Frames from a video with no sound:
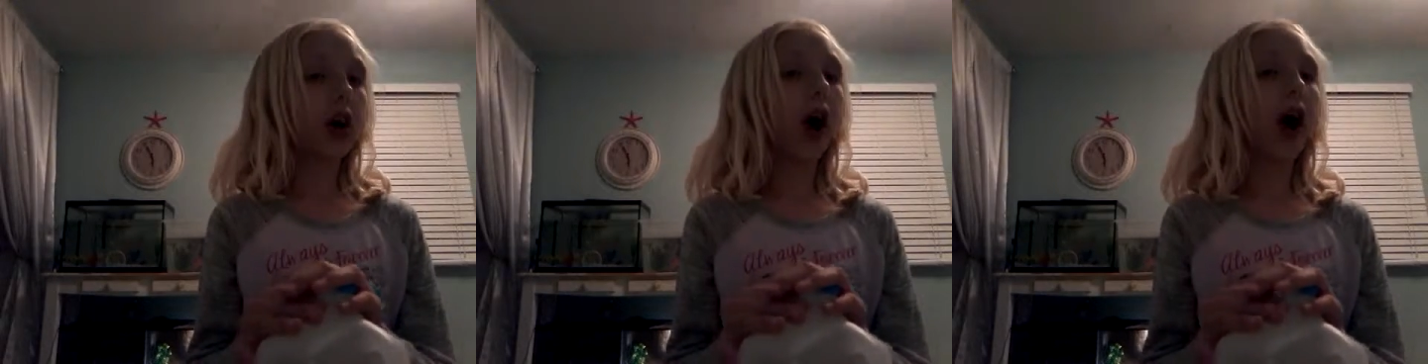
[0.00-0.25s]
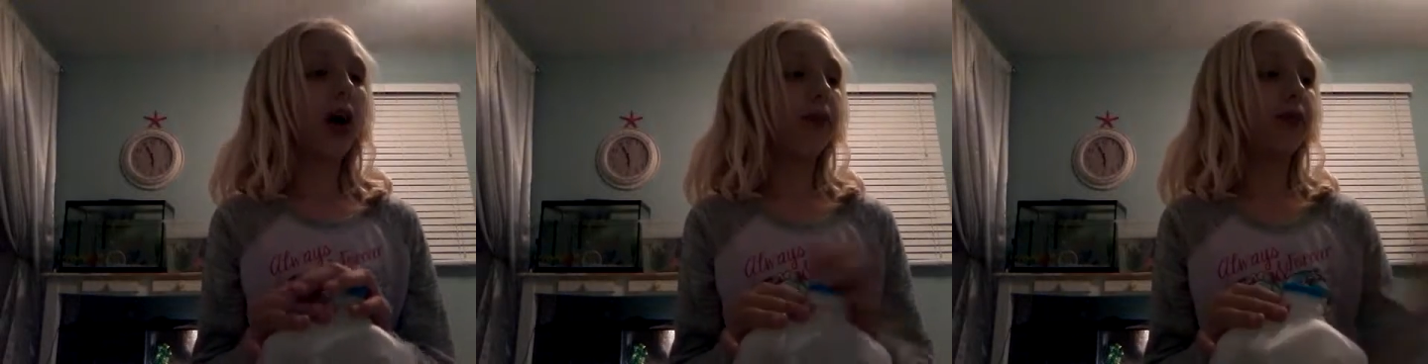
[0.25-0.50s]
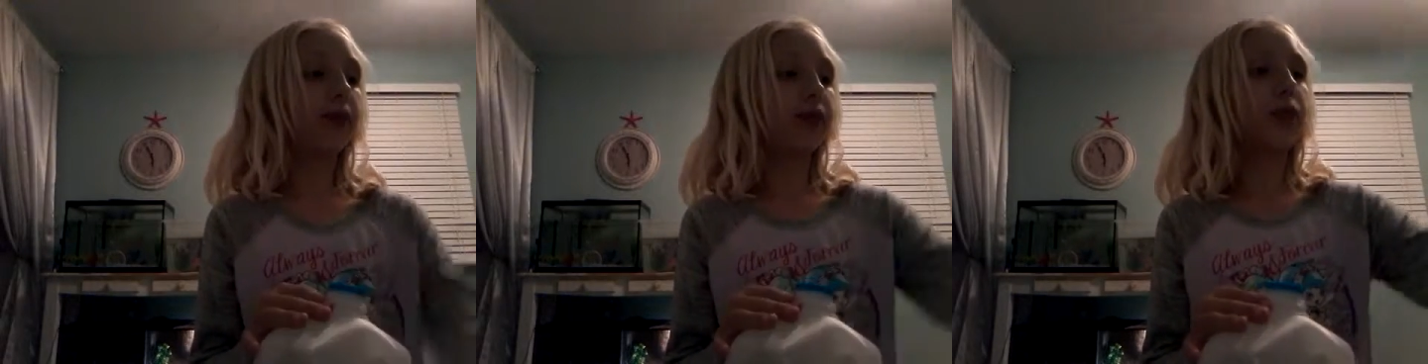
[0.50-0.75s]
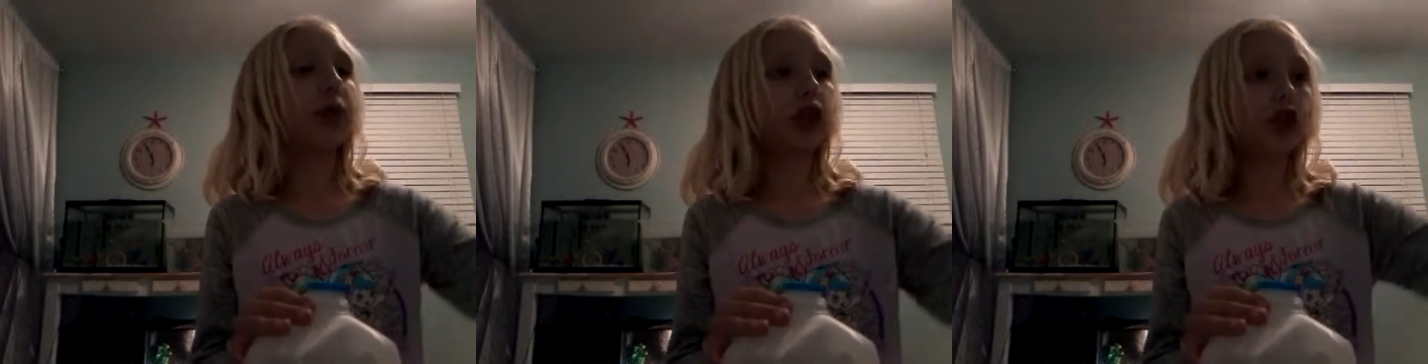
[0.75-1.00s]

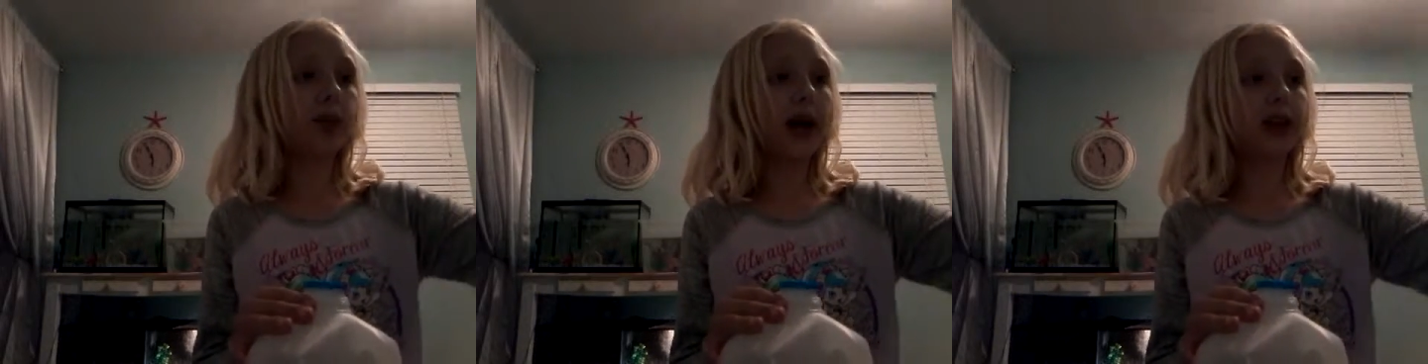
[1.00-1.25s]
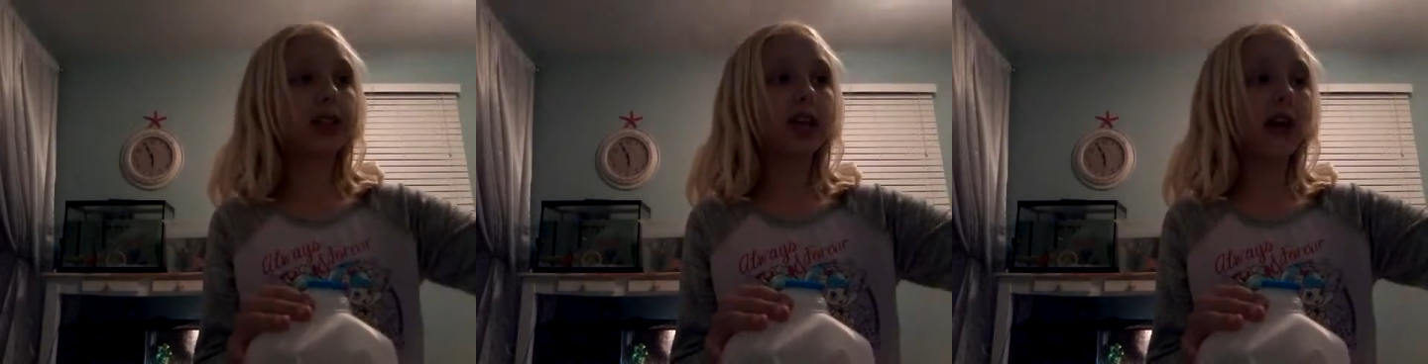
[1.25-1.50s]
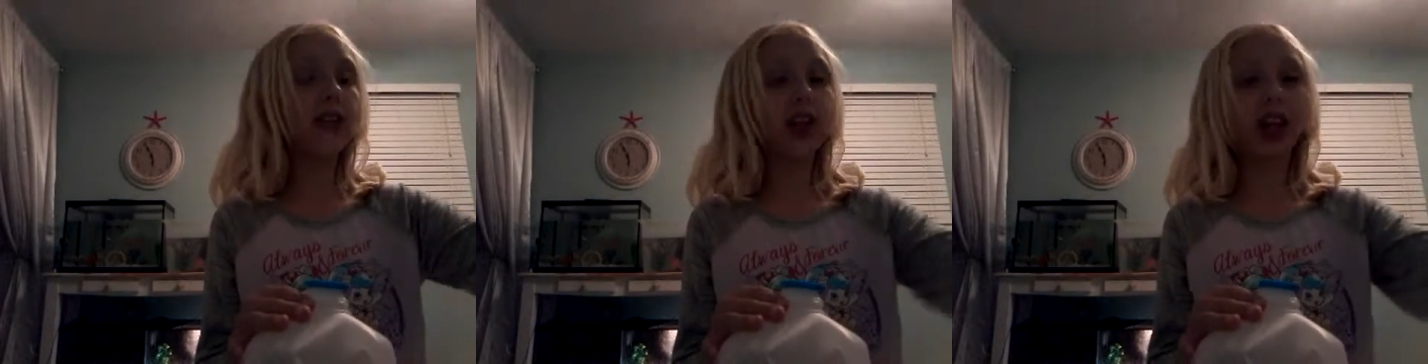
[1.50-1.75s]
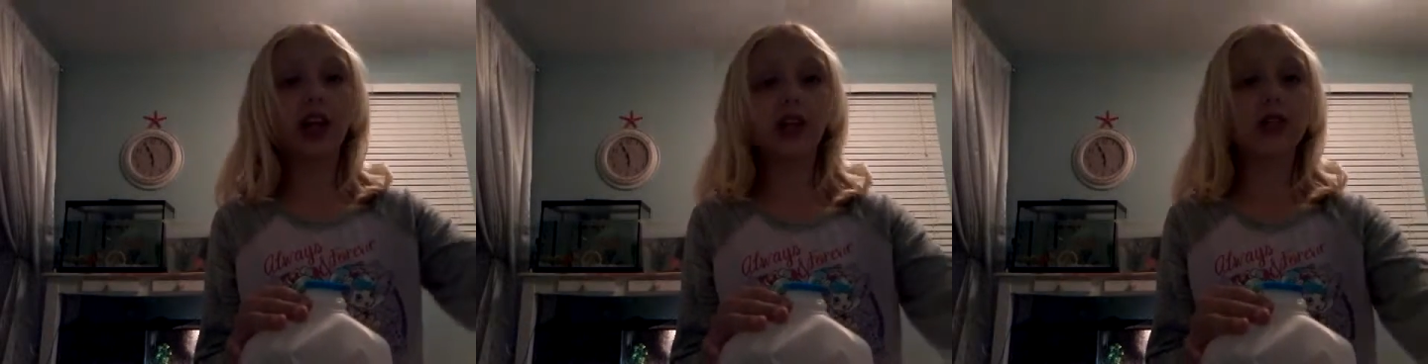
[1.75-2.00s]
your Betta Safe,
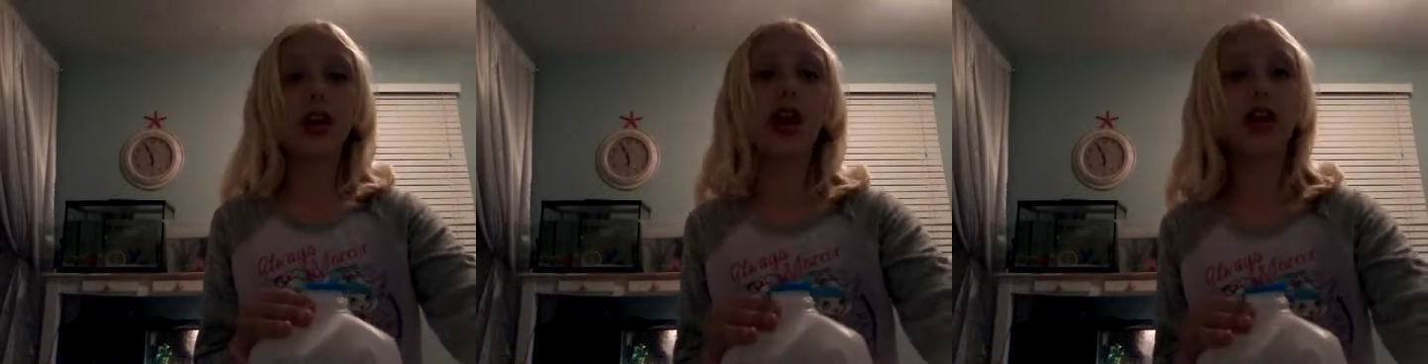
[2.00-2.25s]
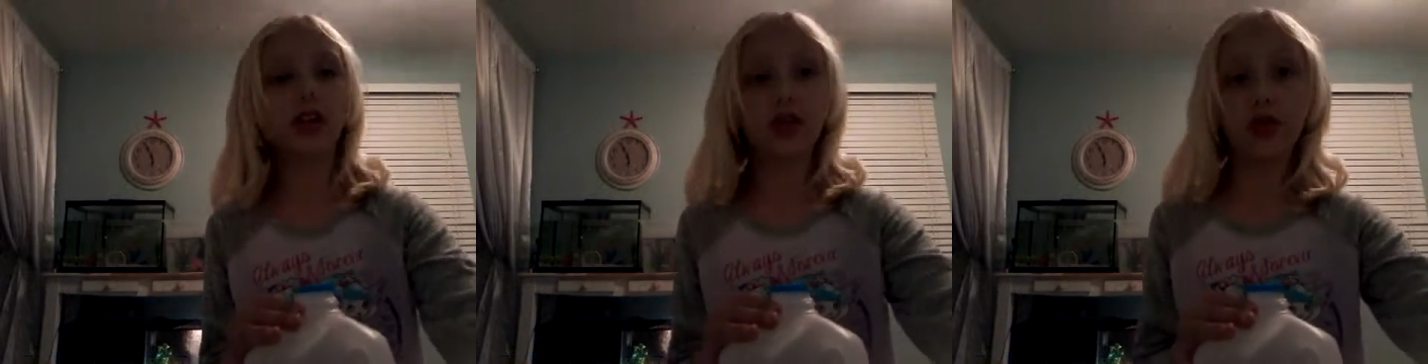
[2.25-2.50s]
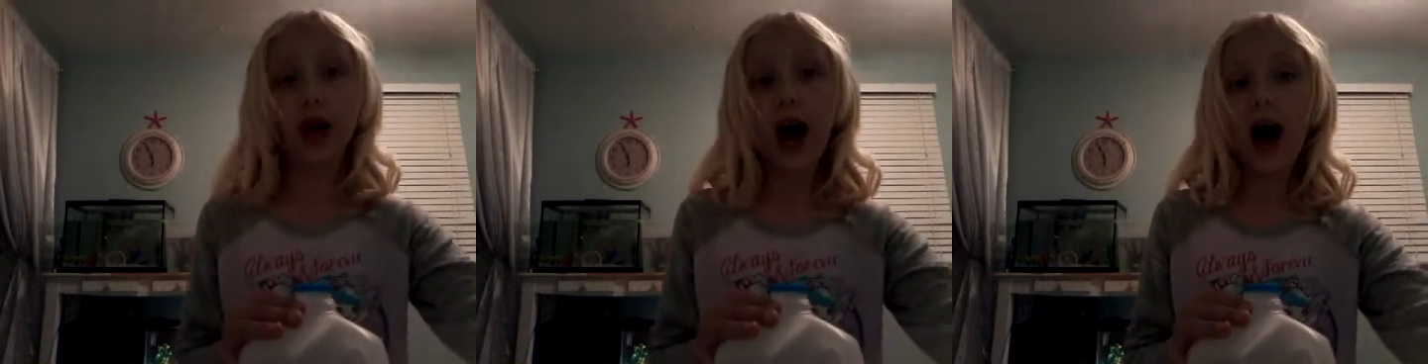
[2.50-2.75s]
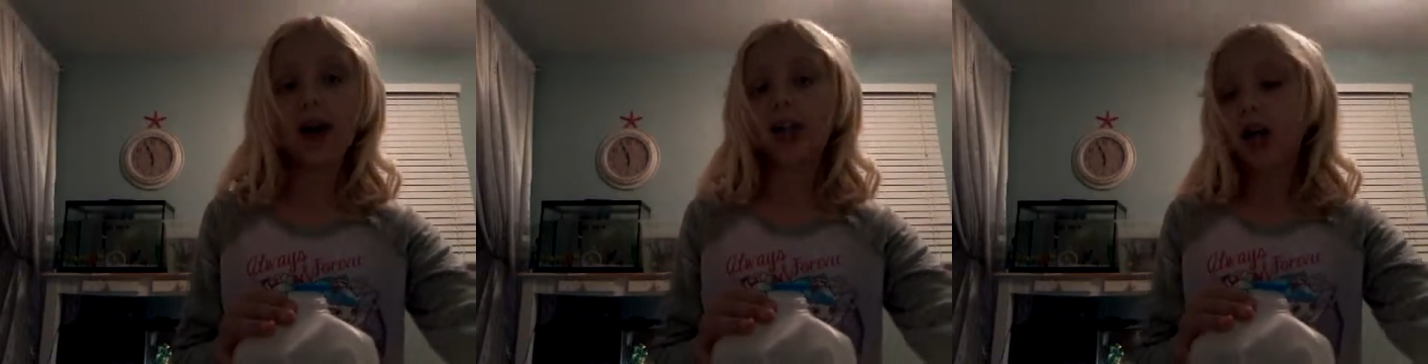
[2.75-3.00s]
clean out your tank, and do
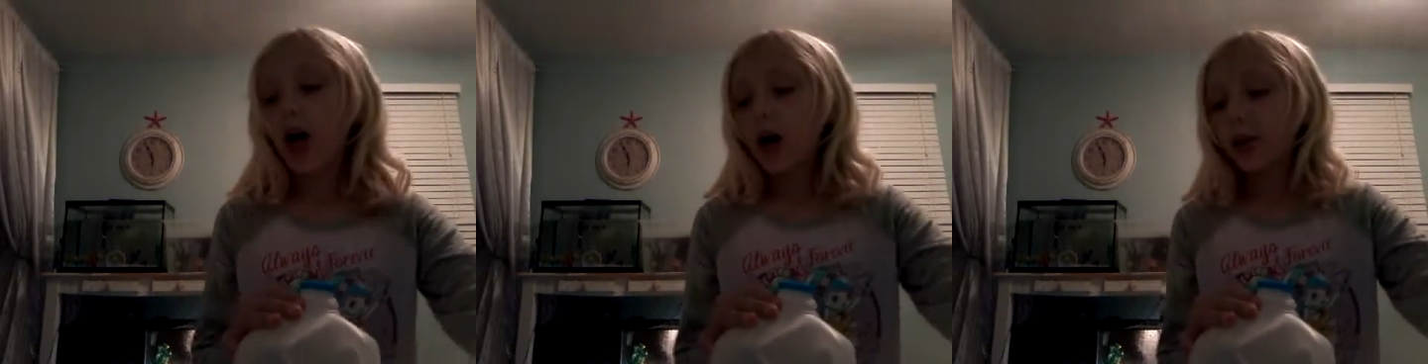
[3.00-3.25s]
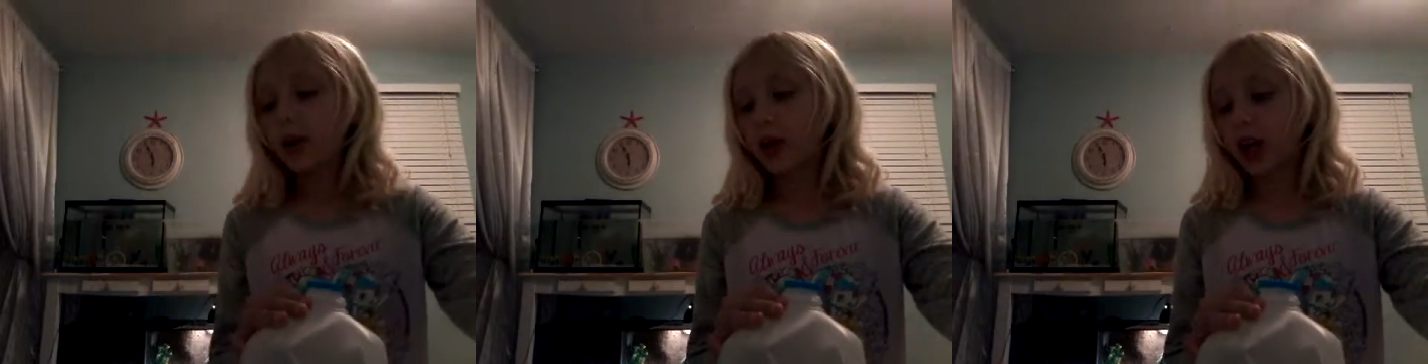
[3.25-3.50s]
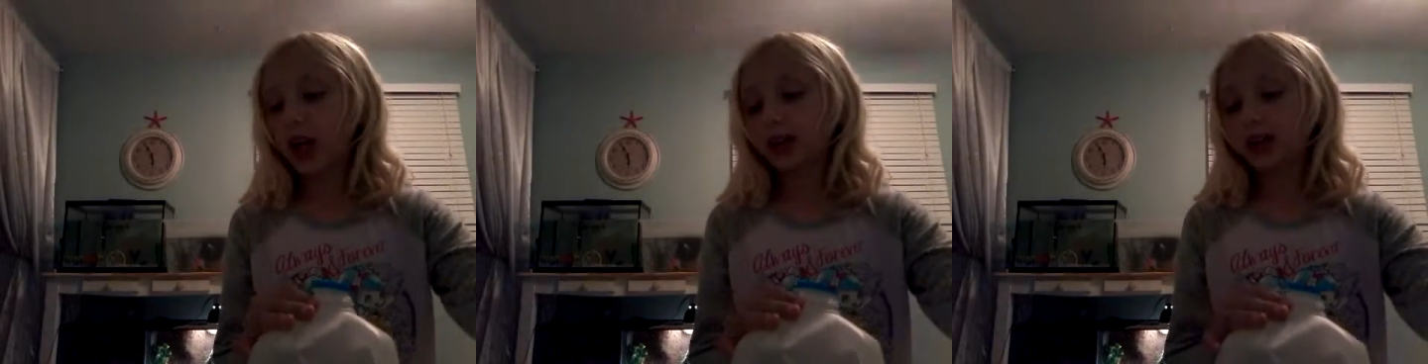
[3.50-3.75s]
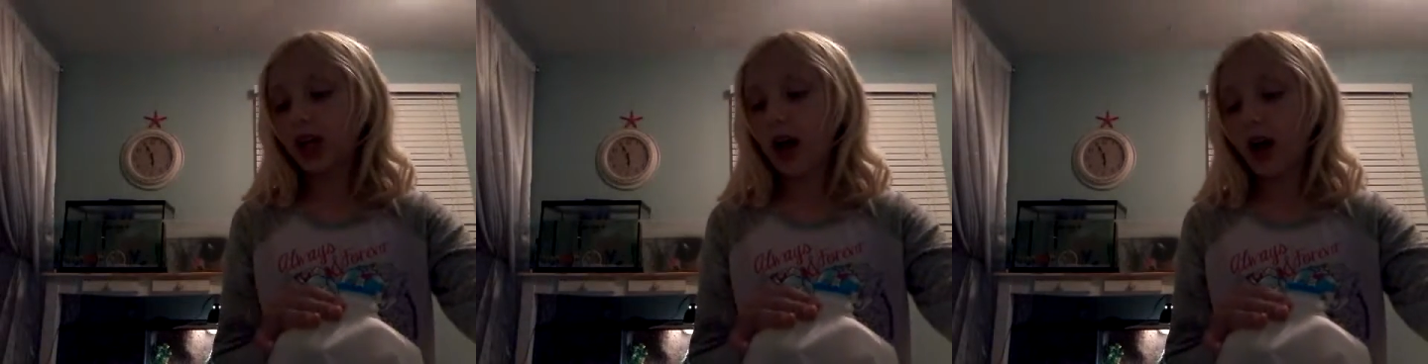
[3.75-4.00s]
that.
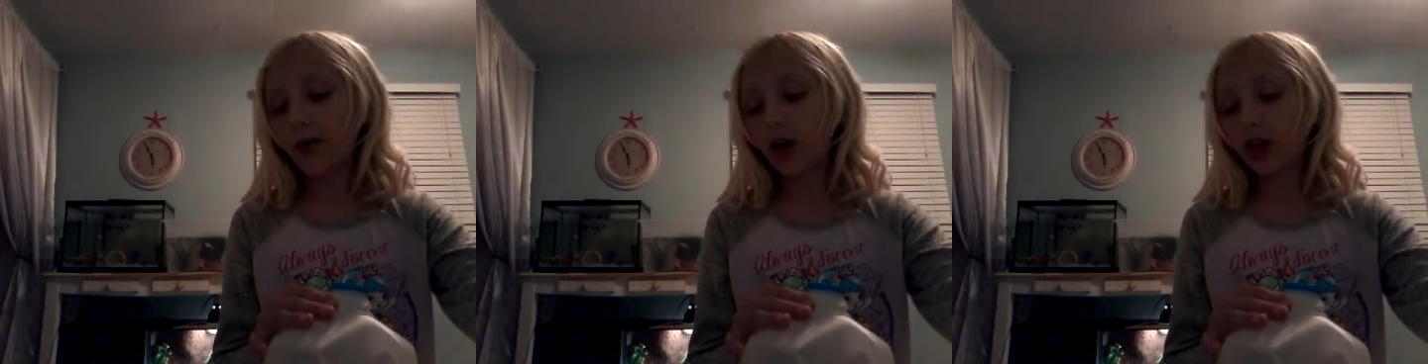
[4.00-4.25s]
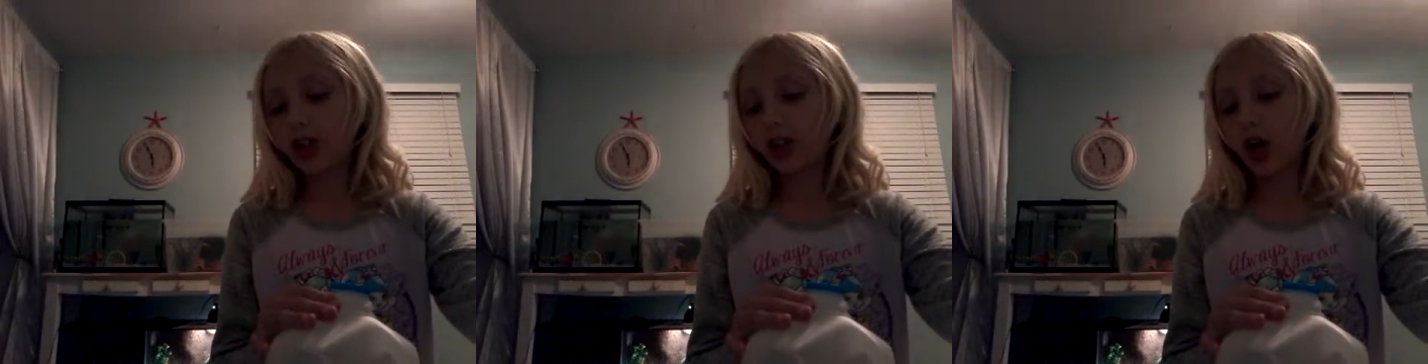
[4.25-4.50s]
Because it's